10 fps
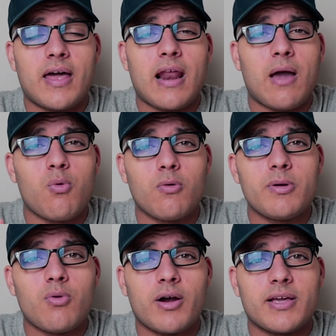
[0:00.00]
that I will
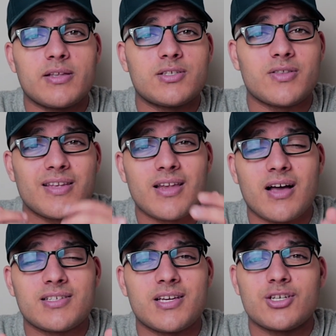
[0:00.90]
be running into the
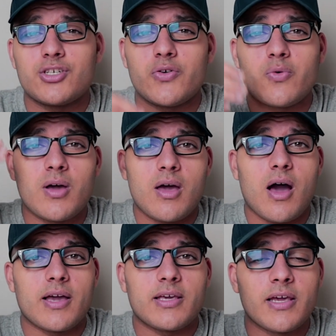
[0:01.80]
dust issue
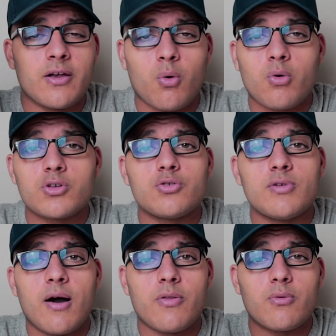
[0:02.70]
a year or two
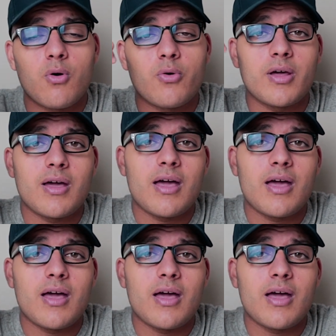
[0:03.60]
down the road,